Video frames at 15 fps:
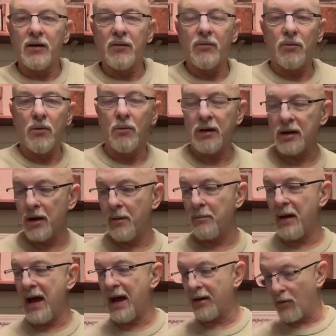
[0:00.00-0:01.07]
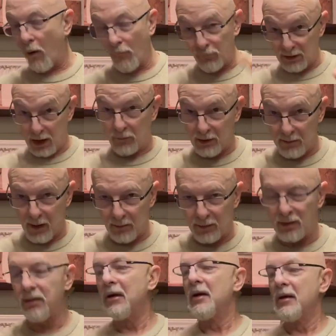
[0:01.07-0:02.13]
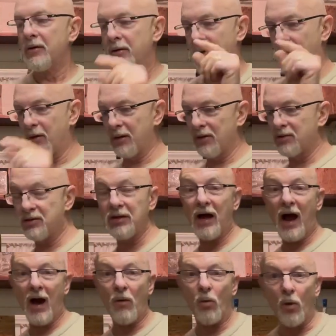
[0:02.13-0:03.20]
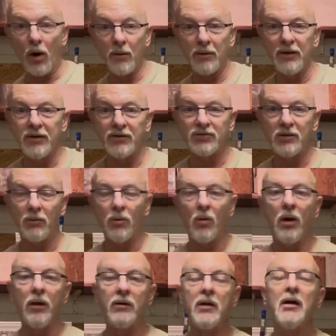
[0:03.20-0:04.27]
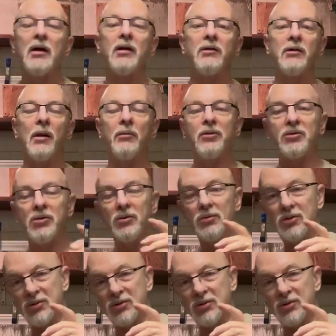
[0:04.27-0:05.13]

when we come back, hopefully I'll remember that we're going to see how warm it is, number 1. Number 2, to